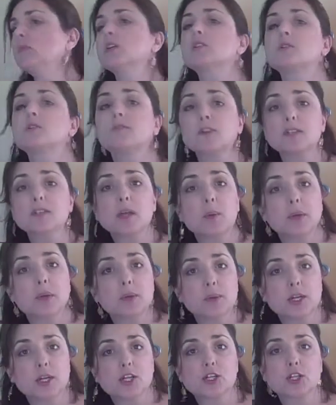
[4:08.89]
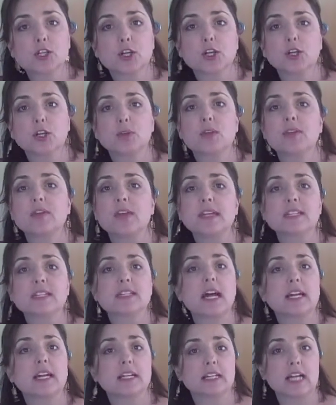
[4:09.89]
So first I want to reassure you that that's
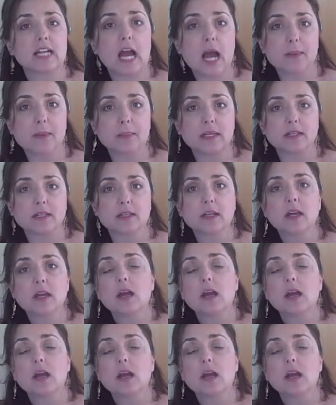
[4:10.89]
not uncommon.